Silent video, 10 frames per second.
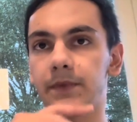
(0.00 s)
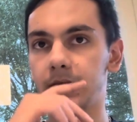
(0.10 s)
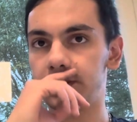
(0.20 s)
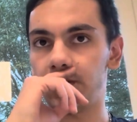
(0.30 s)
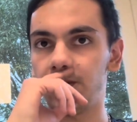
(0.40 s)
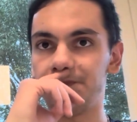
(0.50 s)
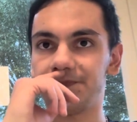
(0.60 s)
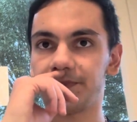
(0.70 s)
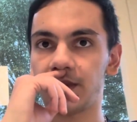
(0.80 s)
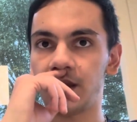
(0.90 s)

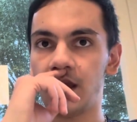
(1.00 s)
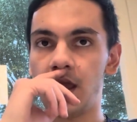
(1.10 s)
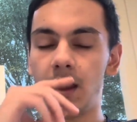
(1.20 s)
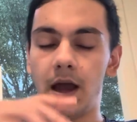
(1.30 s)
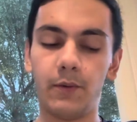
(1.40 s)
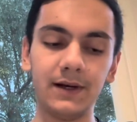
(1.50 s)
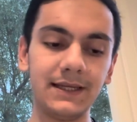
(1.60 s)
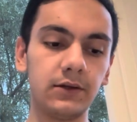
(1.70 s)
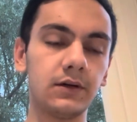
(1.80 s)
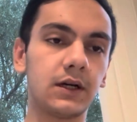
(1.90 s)
So I want to
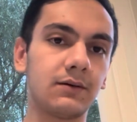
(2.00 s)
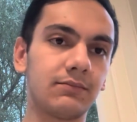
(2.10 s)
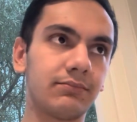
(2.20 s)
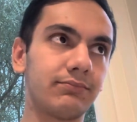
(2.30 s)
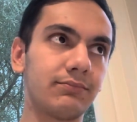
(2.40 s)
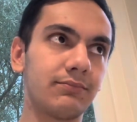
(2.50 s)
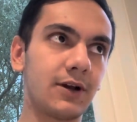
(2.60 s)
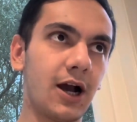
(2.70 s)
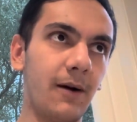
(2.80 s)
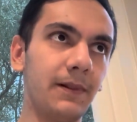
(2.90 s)
take you a
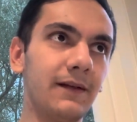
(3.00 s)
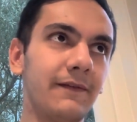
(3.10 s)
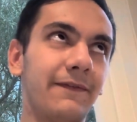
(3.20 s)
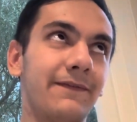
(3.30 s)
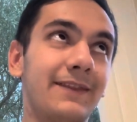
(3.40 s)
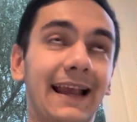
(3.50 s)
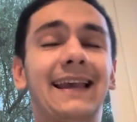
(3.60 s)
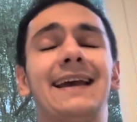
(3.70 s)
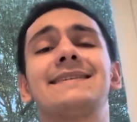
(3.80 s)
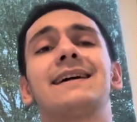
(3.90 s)
couple of
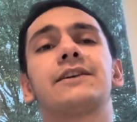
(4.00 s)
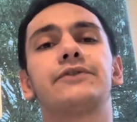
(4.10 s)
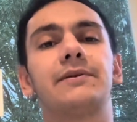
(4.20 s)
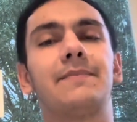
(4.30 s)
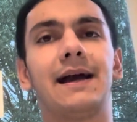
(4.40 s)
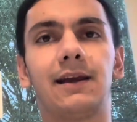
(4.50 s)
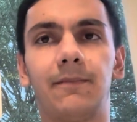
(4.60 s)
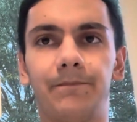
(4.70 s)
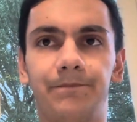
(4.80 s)
decades actually back,